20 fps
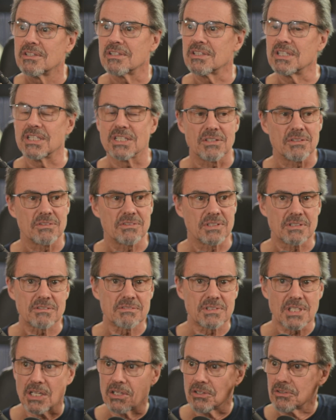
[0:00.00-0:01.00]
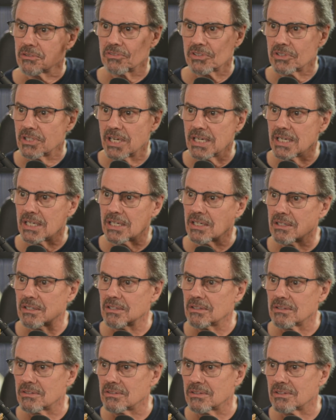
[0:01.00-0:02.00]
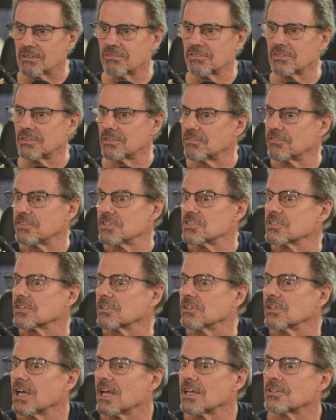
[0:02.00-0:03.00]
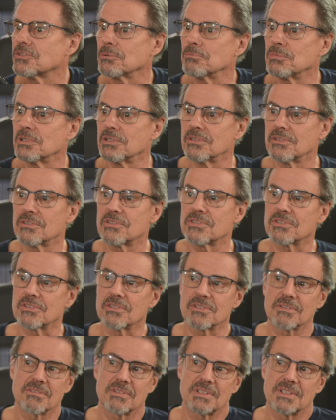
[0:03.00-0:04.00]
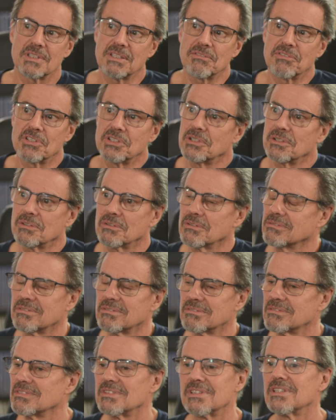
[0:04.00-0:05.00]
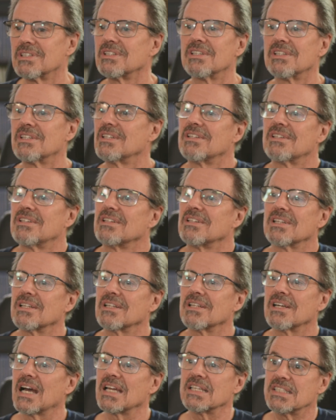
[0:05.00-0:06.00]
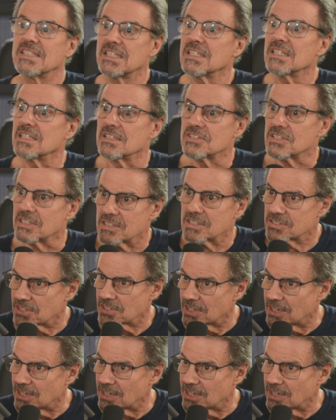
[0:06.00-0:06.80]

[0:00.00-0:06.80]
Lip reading: the color of your hair or your physical attributes or even your ideas in a